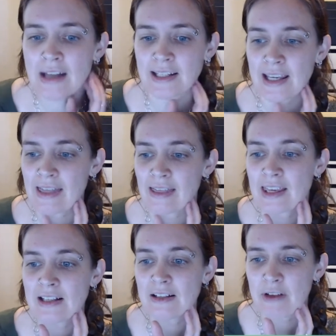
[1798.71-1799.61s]
to get
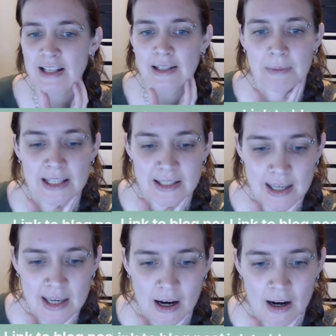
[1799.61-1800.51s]
these recipes
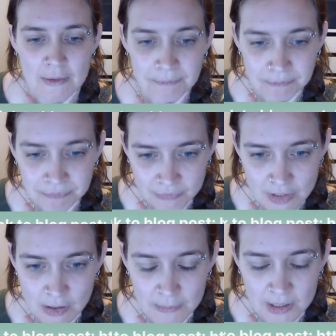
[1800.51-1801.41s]
here.
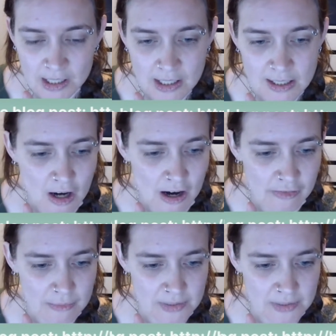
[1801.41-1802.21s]
So I'm going to start from